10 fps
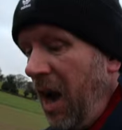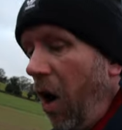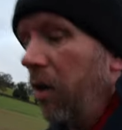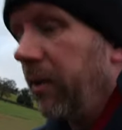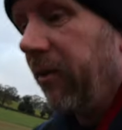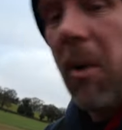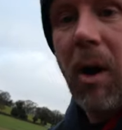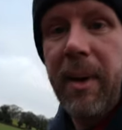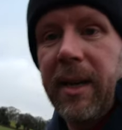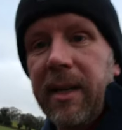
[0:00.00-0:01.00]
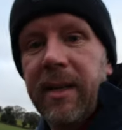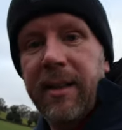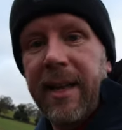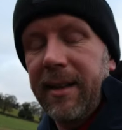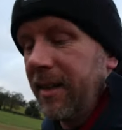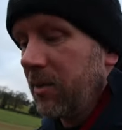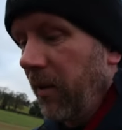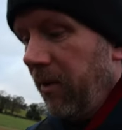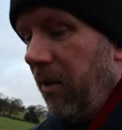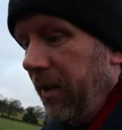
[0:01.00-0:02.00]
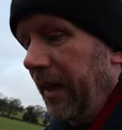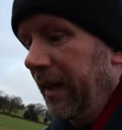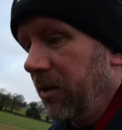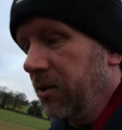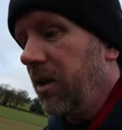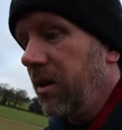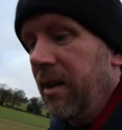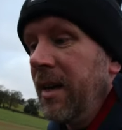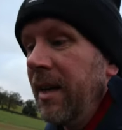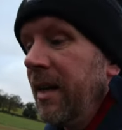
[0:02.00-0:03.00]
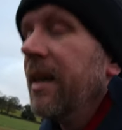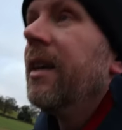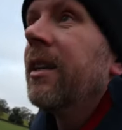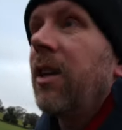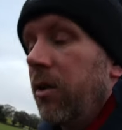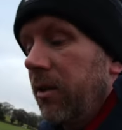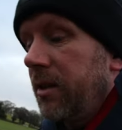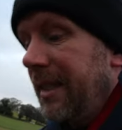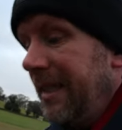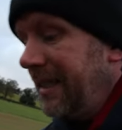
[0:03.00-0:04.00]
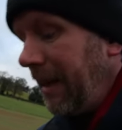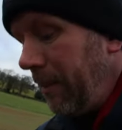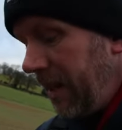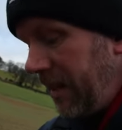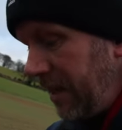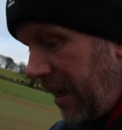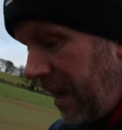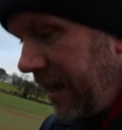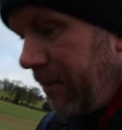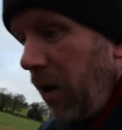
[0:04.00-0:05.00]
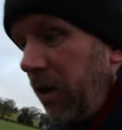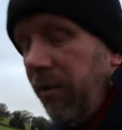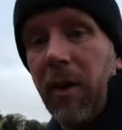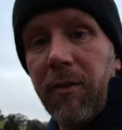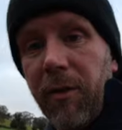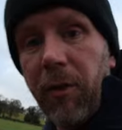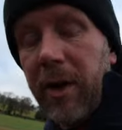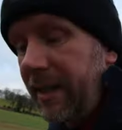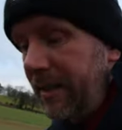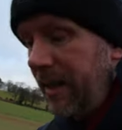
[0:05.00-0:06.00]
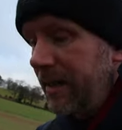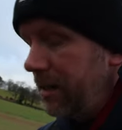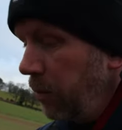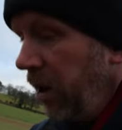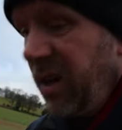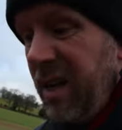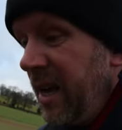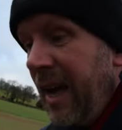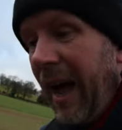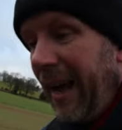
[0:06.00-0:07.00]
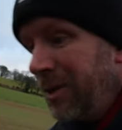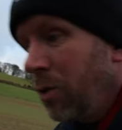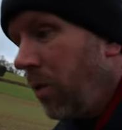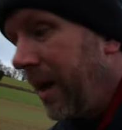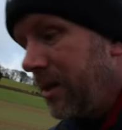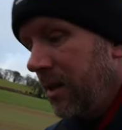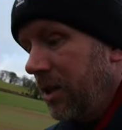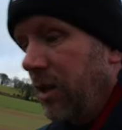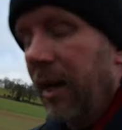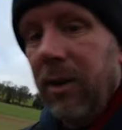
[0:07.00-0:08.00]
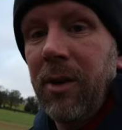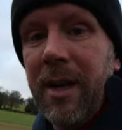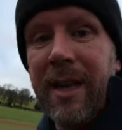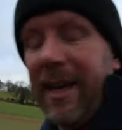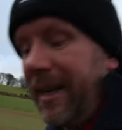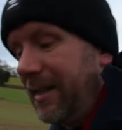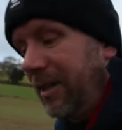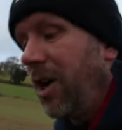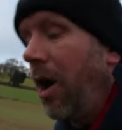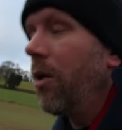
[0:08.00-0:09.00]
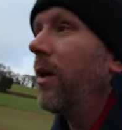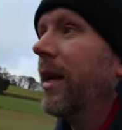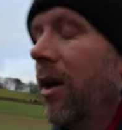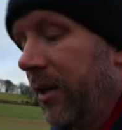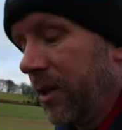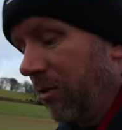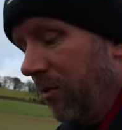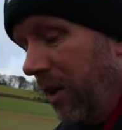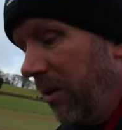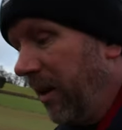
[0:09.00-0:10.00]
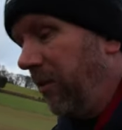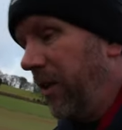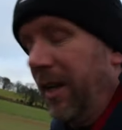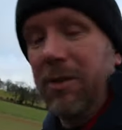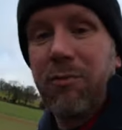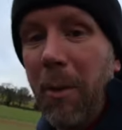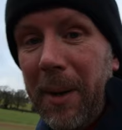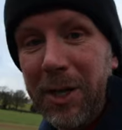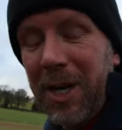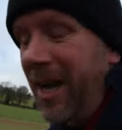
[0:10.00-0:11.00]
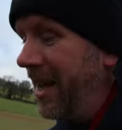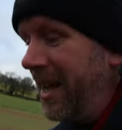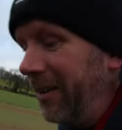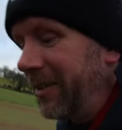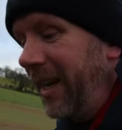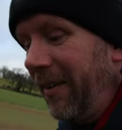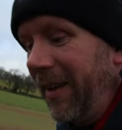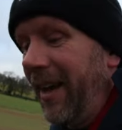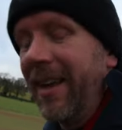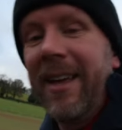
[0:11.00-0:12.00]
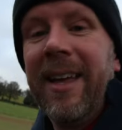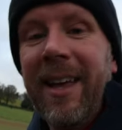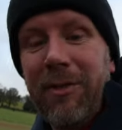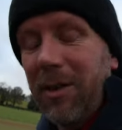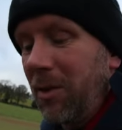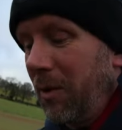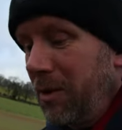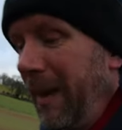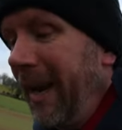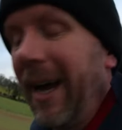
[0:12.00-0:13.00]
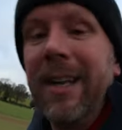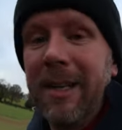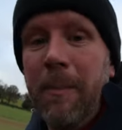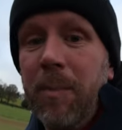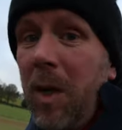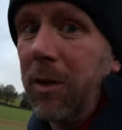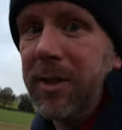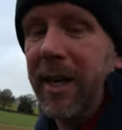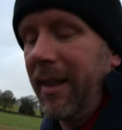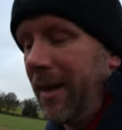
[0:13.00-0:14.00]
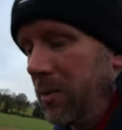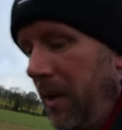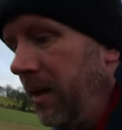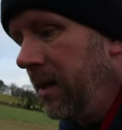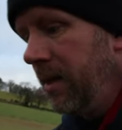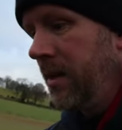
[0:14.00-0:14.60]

I'll give my opinion at the end of this, whether I think it does or not. Godox did send me this microphone for free to test, but as always on this channel, it is a totally honest review, and if it's rubbish, I'll tell you. If the other one's better, I'll tell you that as well.